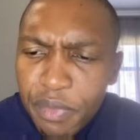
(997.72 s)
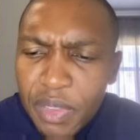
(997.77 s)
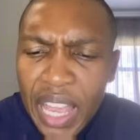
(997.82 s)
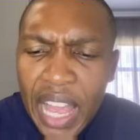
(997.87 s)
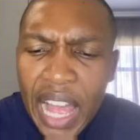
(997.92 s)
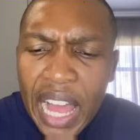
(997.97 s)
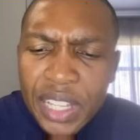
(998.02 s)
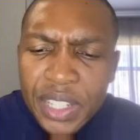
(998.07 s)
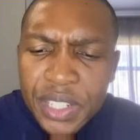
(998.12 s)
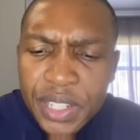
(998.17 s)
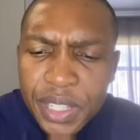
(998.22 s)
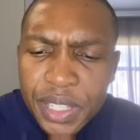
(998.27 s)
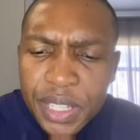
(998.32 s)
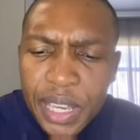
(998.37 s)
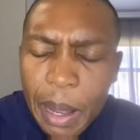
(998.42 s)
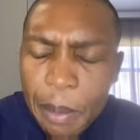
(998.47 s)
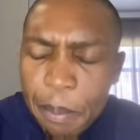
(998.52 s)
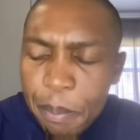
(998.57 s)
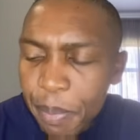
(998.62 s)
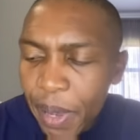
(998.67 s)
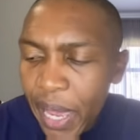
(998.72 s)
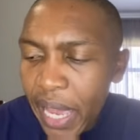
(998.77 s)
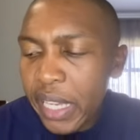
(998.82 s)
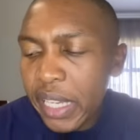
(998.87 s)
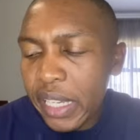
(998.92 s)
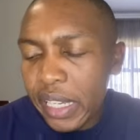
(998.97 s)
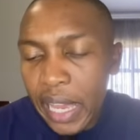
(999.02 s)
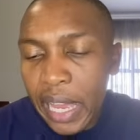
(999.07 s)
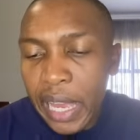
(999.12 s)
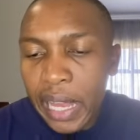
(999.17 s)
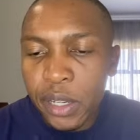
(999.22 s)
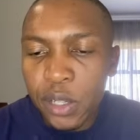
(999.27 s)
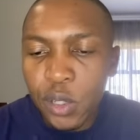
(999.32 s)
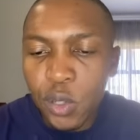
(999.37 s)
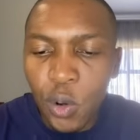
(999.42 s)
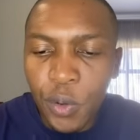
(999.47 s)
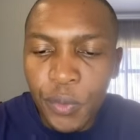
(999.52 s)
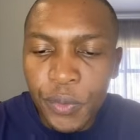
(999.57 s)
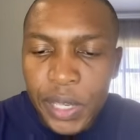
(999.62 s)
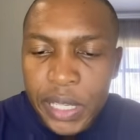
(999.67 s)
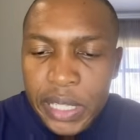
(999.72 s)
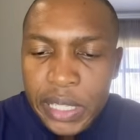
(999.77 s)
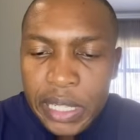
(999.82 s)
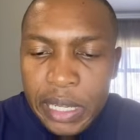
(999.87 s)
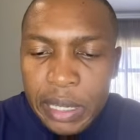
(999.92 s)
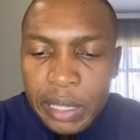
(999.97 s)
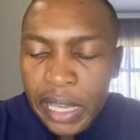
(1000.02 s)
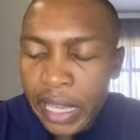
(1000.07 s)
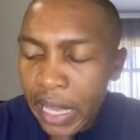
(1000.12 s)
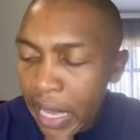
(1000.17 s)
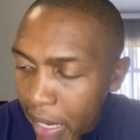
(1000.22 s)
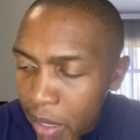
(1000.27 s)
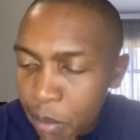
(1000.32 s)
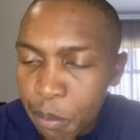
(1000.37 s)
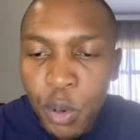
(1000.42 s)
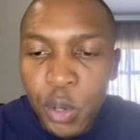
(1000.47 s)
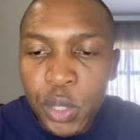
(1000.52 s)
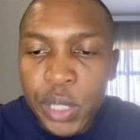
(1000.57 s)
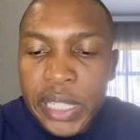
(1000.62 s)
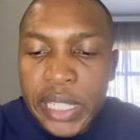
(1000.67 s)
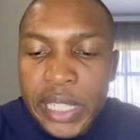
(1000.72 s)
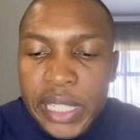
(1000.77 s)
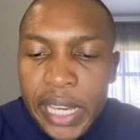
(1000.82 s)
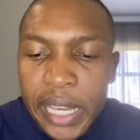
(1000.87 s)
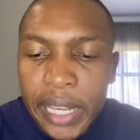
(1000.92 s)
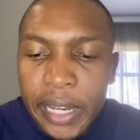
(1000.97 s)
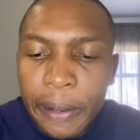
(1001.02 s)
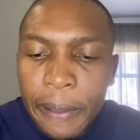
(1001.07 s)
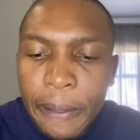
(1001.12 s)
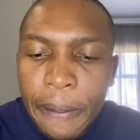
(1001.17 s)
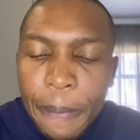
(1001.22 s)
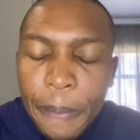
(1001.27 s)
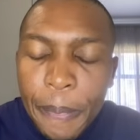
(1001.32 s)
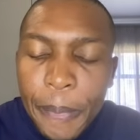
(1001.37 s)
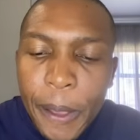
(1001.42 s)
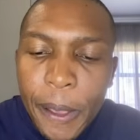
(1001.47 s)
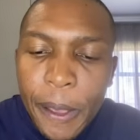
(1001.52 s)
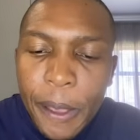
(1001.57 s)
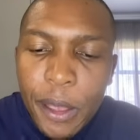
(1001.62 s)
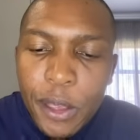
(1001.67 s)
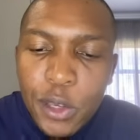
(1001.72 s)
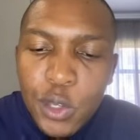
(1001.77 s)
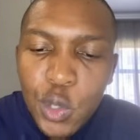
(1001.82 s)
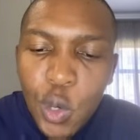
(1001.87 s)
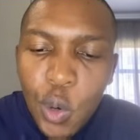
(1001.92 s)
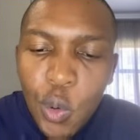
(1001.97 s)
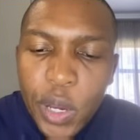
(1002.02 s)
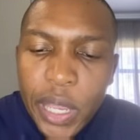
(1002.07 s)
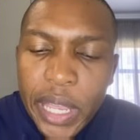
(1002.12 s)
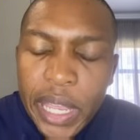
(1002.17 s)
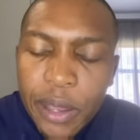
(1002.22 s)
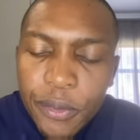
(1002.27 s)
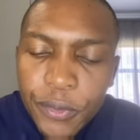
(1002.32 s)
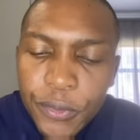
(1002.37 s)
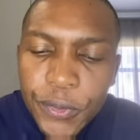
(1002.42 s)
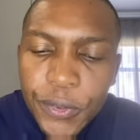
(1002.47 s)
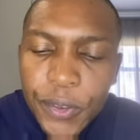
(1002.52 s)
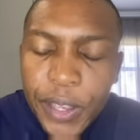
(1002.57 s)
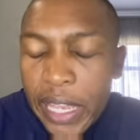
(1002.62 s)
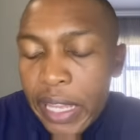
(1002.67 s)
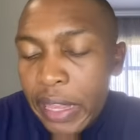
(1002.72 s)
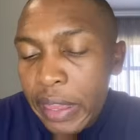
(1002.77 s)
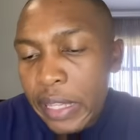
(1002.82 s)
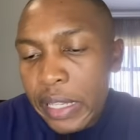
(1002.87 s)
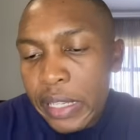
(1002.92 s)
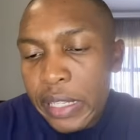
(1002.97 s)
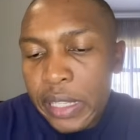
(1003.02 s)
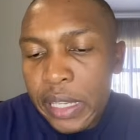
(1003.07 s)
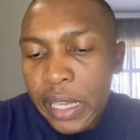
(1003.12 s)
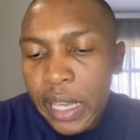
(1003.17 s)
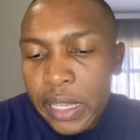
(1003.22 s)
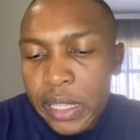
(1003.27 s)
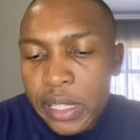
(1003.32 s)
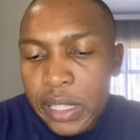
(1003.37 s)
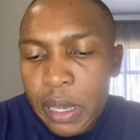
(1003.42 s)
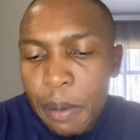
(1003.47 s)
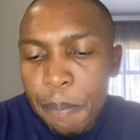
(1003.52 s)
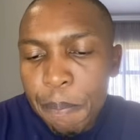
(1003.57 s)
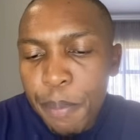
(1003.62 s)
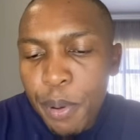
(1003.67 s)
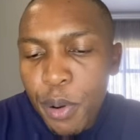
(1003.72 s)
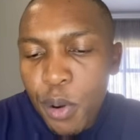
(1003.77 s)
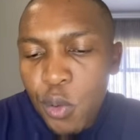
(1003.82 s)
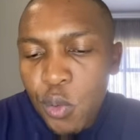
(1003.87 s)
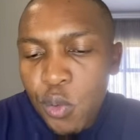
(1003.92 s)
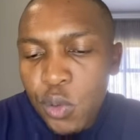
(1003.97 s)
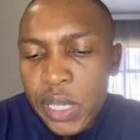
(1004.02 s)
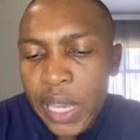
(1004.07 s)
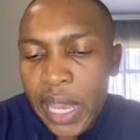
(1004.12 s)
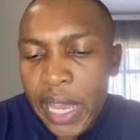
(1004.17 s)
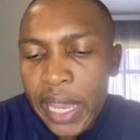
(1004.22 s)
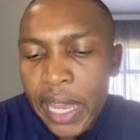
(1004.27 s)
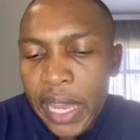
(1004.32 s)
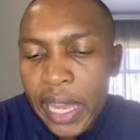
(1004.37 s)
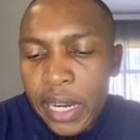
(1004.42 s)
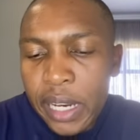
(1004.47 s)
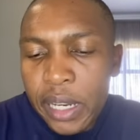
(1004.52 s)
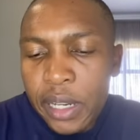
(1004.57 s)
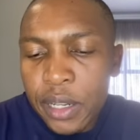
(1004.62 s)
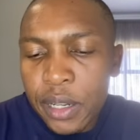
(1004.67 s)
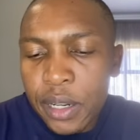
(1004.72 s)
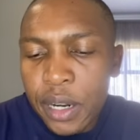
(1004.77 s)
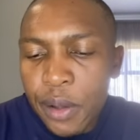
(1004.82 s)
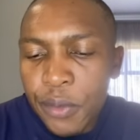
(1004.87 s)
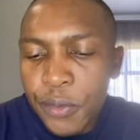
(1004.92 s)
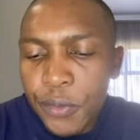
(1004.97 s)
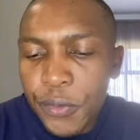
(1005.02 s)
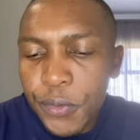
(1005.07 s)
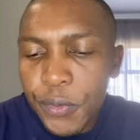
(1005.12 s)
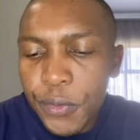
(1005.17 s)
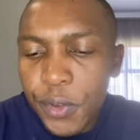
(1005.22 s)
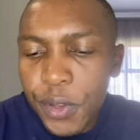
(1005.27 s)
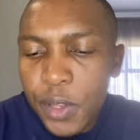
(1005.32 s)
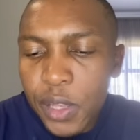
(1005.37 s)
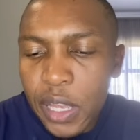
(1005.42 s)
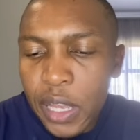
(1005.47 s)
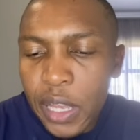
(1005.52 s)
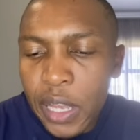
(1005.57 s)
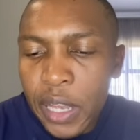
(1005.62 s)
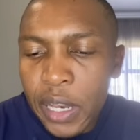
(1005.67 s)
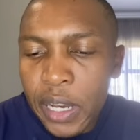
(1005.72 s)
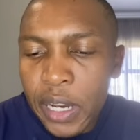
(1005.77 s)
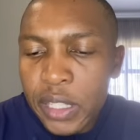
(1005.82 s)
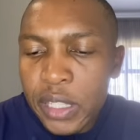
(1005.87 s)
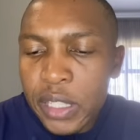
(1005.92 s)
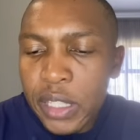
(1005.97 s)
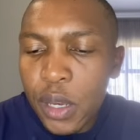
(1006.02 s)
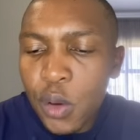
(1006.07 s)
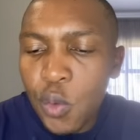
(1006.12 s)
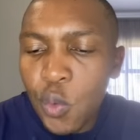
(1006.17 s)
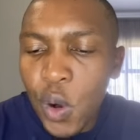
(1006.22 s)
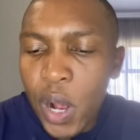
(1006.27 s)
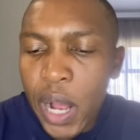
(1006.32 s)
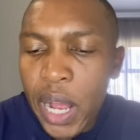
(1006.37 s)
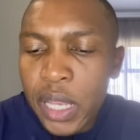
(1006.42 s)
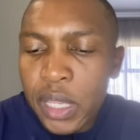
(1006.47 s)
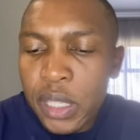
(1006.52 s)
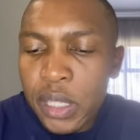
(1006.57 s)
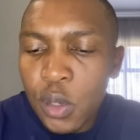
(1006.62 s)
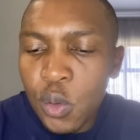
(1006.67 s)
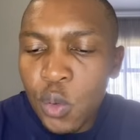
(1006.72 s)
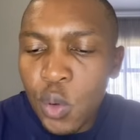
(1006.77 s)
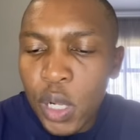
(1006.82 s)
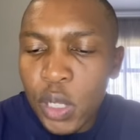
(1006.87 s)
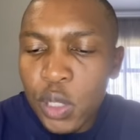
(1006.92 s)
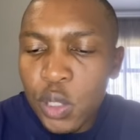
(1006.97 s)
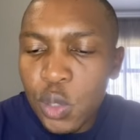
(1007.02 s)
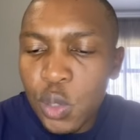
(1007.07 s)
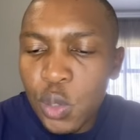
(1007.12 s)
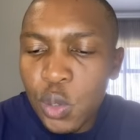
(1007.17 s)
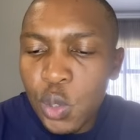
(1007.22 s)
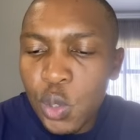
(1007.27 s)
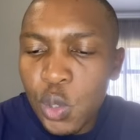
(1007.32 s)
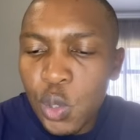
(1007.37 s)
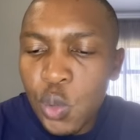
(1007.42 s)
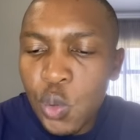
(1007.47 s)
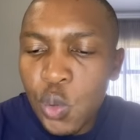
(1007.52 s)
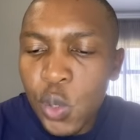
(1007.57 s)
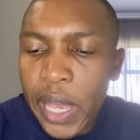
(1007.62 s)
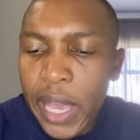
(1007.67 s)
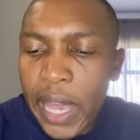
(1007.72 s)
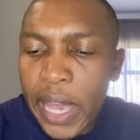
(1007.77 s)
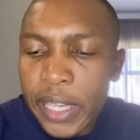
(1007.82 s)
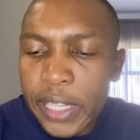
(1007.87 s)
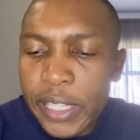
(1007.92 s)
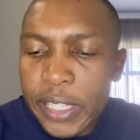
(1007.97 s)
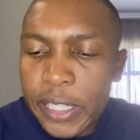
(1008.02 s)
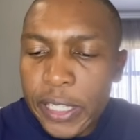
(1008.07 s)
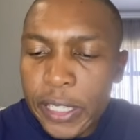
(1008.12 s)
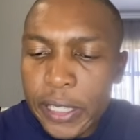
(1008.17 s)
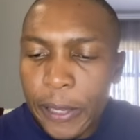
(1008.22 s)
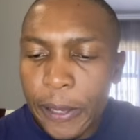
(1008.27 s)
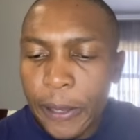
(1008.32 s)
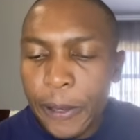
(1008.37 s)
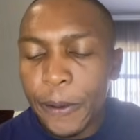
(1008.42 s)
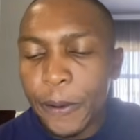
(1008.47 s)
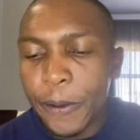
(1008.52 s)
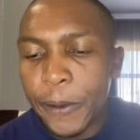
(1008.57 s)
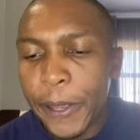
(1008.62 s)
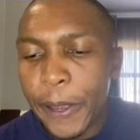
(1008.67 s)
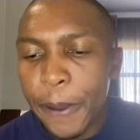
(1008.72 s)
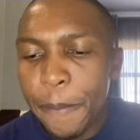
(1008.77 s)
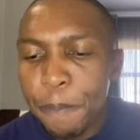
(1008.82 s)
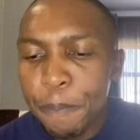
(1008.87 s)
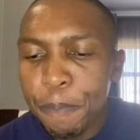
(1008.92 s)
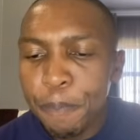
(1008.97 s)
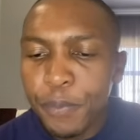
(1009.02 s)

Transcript: I'll just come back and obviously add more detail. So if in this case, suppose I had a graph, let's say y is equals to 2x, okay?